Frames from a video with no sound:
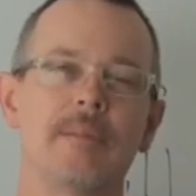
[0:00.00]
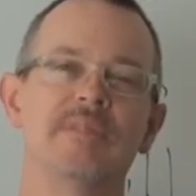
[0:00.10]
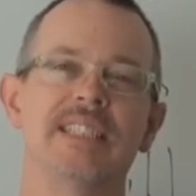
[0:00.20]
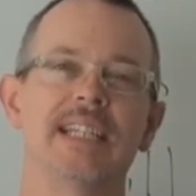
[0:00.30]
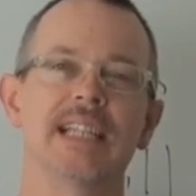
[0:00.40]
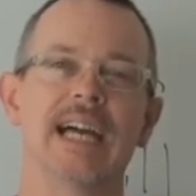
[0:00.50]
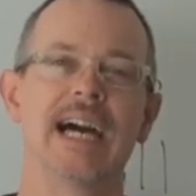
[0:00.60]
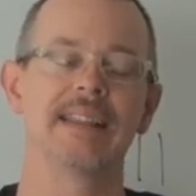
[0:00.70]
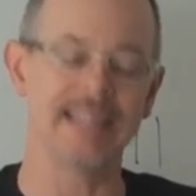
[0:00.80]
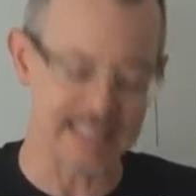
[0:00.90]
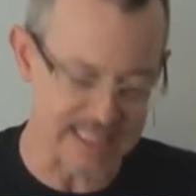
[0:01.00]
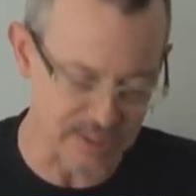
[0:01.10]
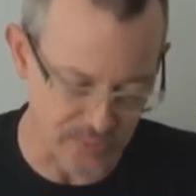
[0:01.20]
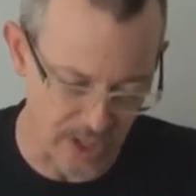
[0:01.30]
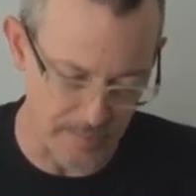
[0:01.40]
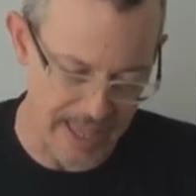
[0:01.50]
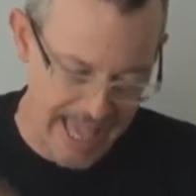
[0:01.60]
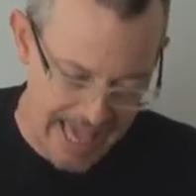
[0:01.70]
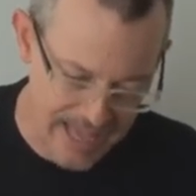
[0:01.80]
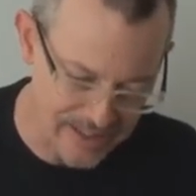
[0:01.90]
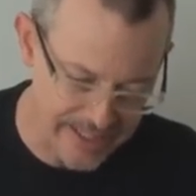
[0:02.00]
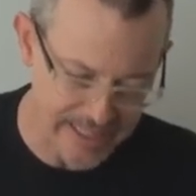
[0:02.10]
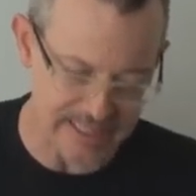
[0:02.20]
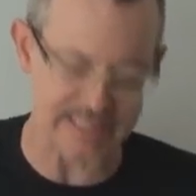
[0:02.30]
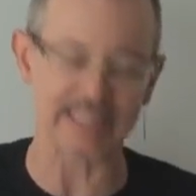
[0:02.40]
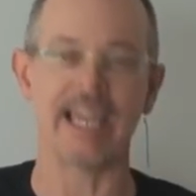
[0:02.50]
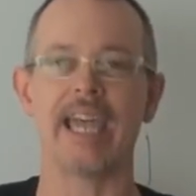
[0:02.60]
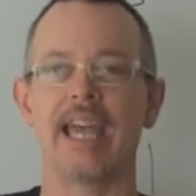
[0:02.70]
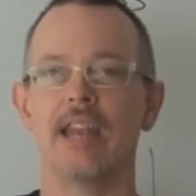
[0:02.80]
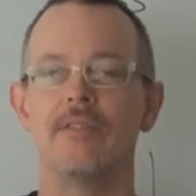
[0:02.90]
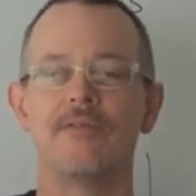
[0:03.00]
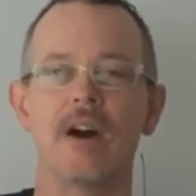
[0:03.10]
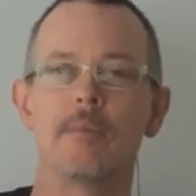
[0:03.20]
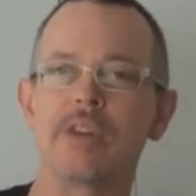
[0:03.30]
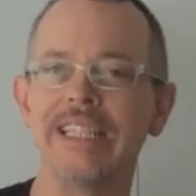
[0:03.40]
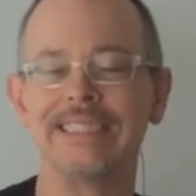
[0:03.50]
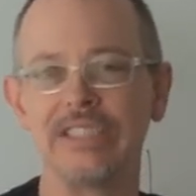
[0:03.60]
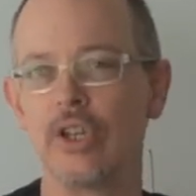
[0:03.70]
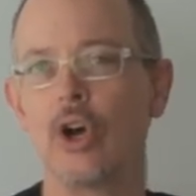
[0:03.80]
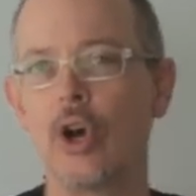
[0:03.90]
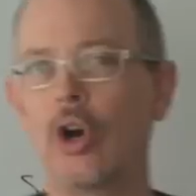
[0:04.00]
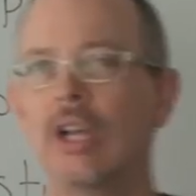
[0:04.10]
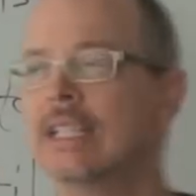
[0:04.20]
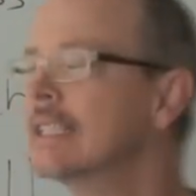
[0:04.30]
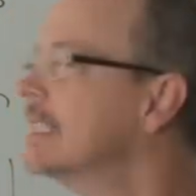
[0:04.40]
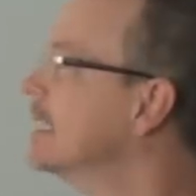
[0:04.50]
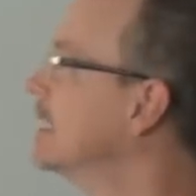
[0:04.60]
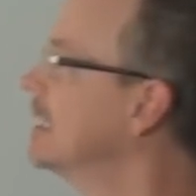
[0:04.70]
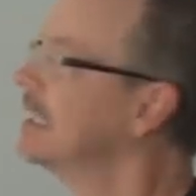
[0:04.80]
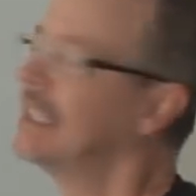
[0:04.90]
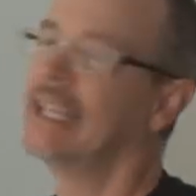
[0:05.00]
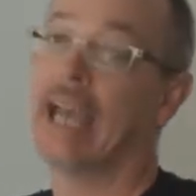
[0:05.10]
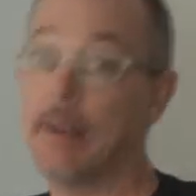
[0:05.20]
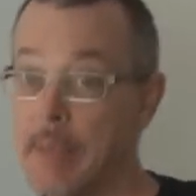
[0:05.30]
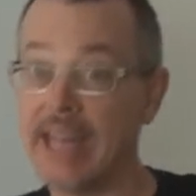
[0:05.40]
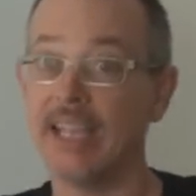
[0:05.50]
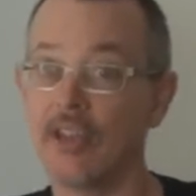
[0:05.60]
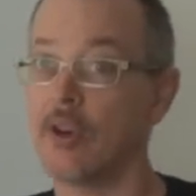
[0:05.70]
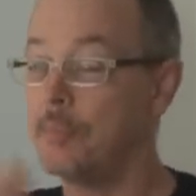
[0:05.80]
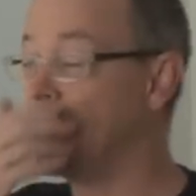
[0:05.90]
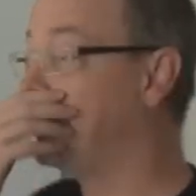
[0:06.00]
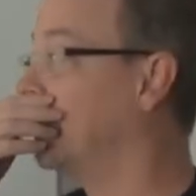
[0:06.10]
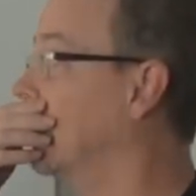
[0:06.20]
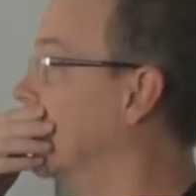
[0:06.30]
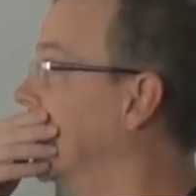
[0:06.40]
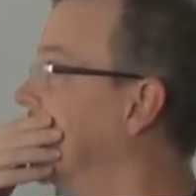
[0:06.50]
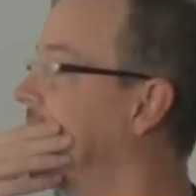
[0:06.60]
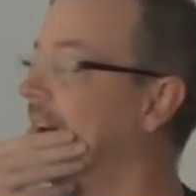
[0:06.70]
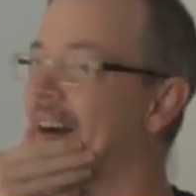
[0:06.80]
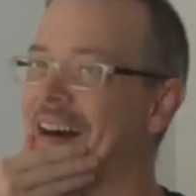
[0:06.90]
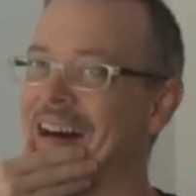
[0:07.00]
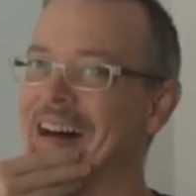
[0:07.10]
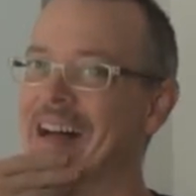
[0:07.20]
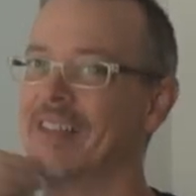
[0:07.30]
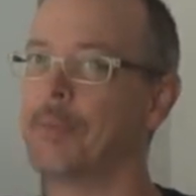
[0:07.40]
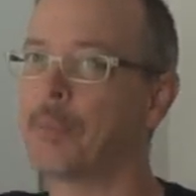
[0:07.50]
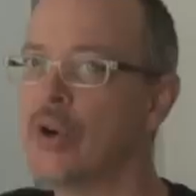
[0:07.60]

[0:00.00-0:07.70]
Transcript: comes in a lot. This is from Alex and Fabrizio and many other people. Uh, the